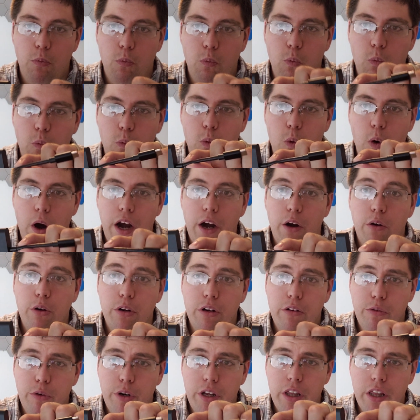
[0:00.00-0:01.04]
wear
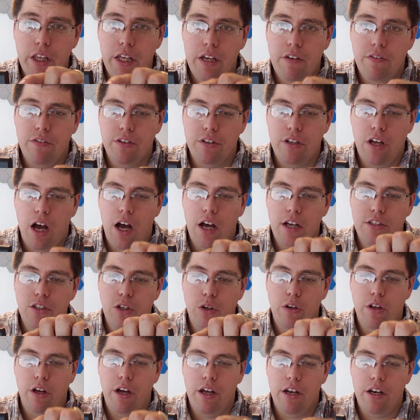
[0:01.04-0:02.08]
relief,
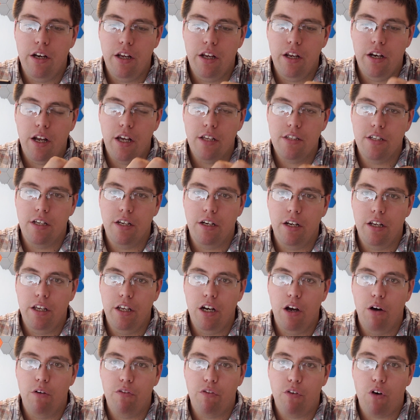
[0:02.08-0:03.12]
so that it
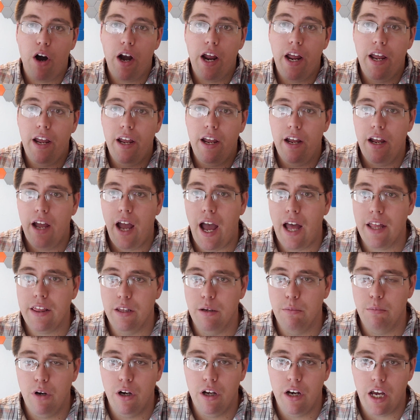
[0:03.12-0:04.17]
doesn't fray at
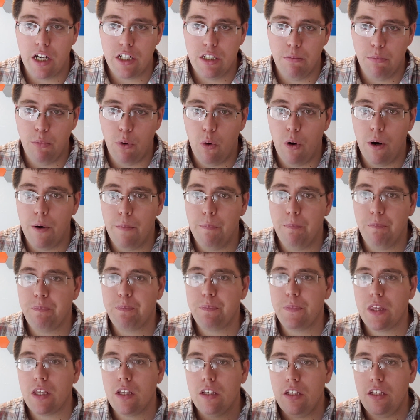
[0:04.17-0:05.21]
the connection port.
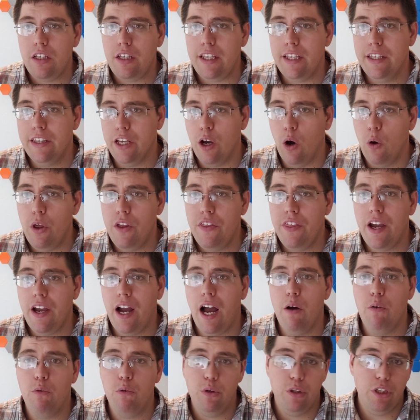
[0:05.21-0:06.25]
The only thing
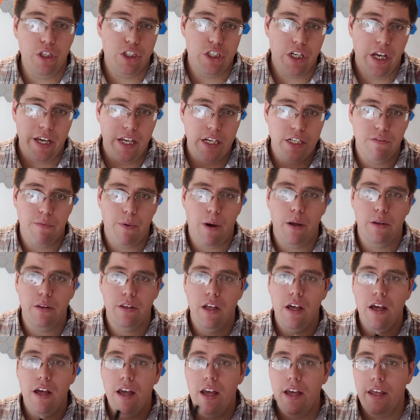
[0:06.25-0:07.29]
I would really change
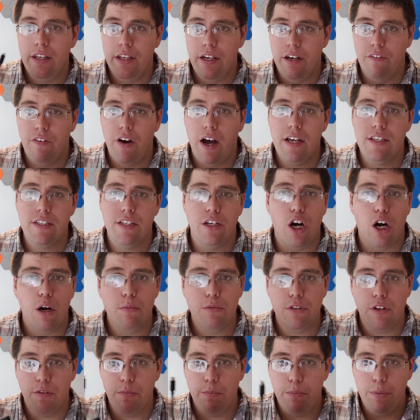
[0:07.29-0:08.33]
about the device in
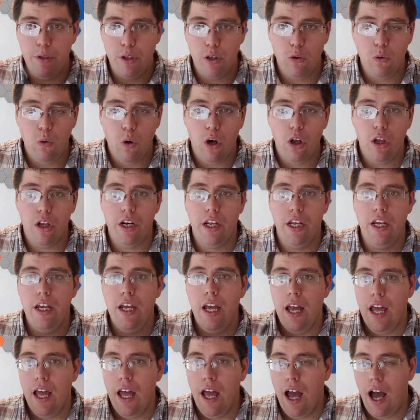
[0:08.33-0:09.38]
terms of build quality